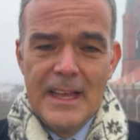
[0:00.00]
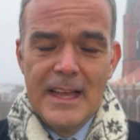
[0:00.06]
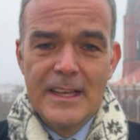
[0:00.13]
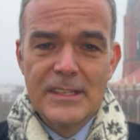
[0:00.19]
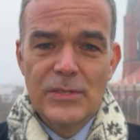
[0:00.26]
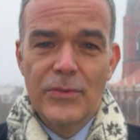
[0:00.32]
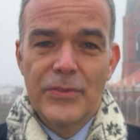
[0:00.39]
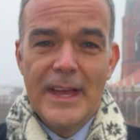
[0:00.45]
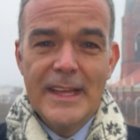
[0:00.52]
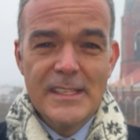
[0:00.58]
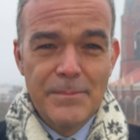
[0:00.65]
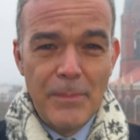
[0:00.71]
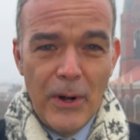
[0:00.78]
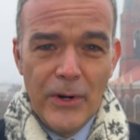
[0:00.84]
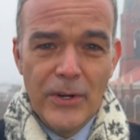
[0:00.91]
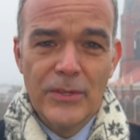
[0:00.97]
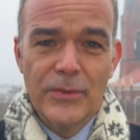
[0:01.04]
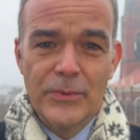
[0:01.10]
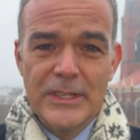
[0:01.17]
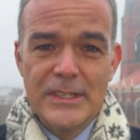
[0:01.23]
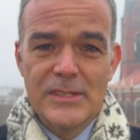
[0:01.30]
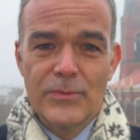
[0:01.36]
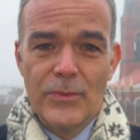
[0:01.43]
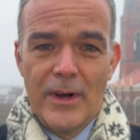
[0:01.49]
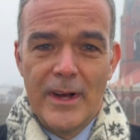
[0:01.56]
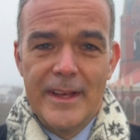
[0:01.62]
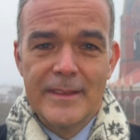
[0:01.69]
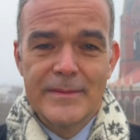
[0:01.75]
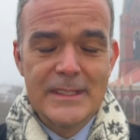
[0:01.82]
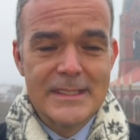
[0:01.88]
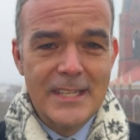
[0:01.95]
Uh, so that's part of the reason
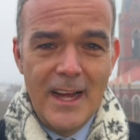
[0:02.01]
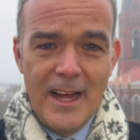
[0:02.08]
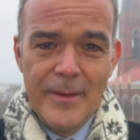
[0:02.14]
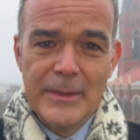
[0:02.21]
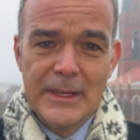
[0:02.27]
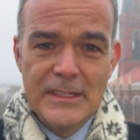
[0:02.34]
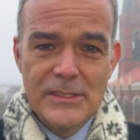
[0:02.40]
why the timing